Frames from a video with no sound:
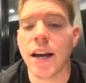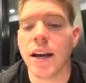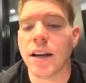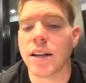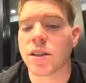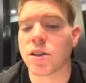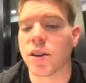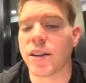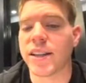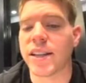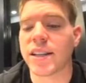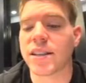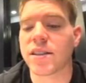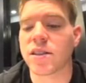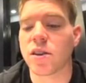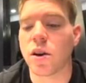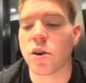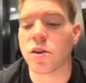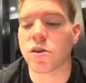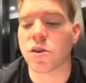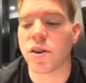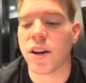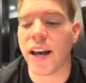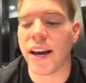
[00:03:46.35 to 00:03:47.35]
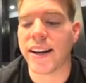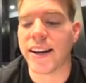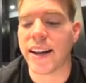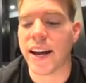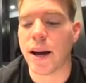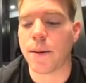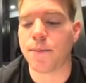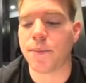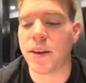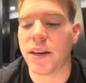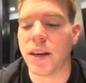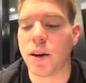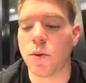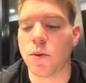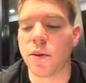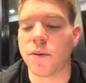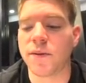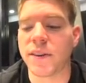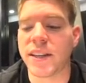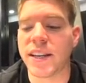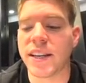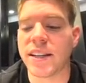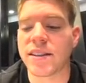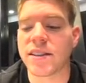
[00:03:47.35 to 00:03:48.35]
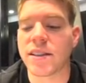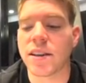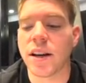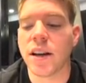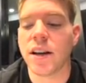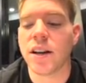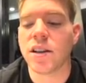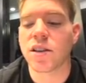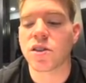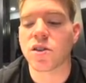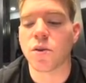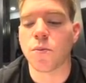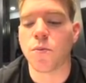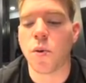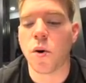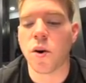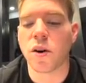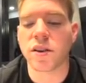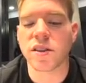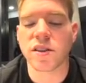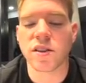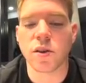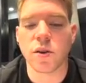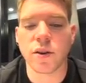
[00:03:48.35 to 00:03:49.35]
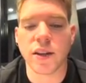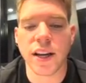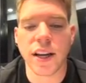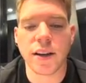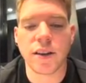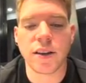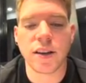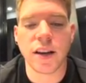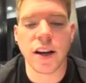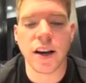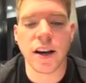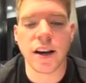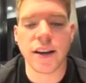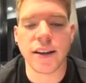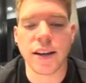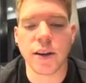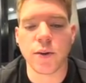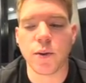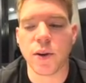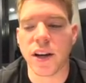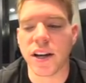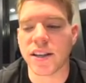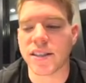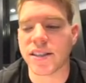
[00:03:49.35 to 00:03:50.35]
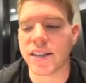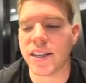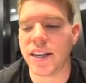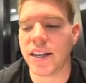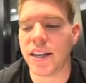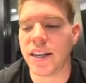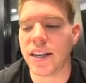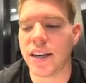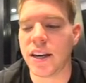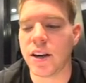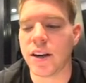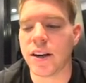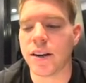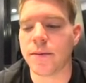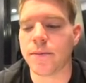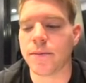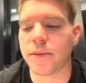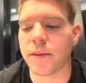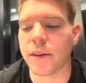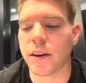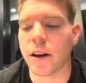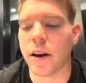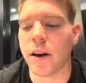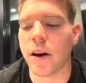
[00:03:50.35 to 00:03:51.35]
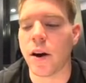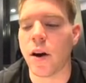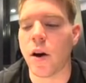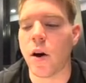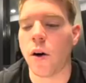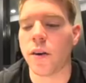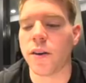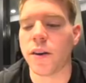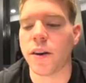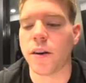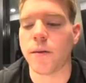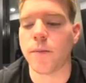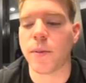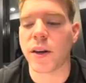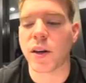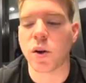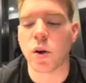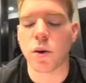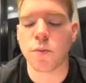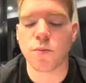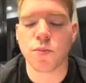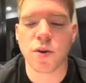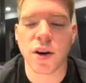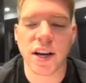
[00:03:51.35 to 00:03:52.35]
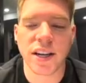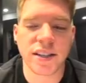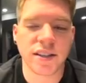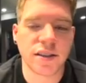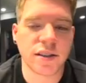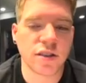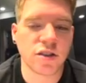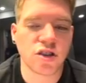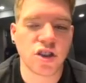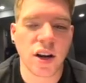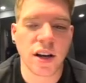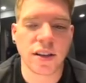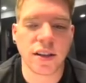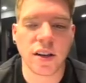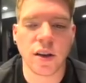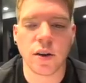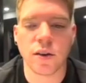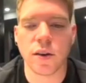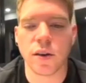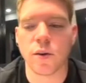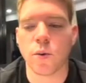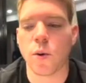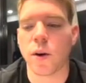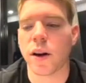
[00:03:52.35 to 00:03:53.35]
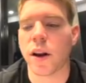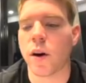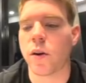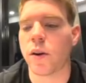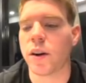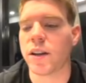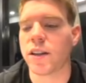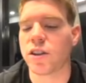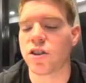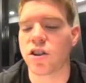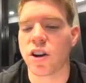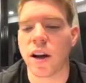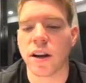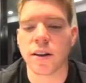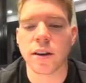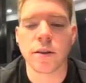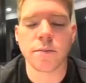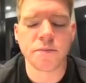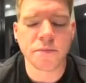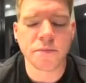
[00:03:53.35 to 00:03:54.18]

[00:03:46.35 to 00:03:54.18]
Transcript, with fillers: So, and this is also lining up here with this support zone that that we are seeing here on the Bitcoin price chart here on the 1 hourly chart.